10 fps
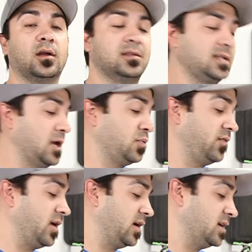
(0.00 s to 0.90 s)
this
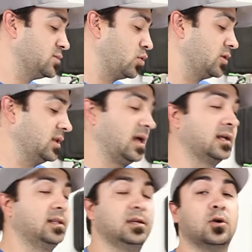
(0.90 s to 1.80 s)
amplifier is more than
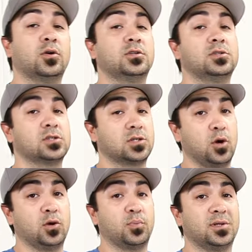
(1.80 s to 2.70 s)
likely going to just
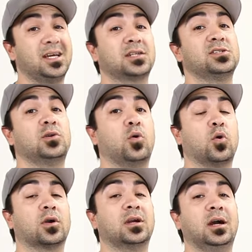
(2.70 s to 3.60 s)
go into protection
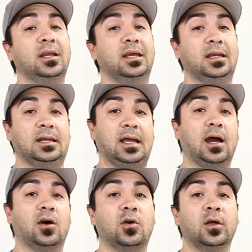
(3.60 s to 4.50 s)
or cut in and
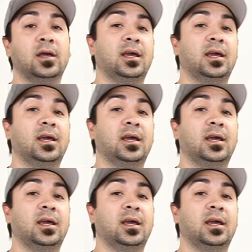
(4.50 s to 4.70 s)
out.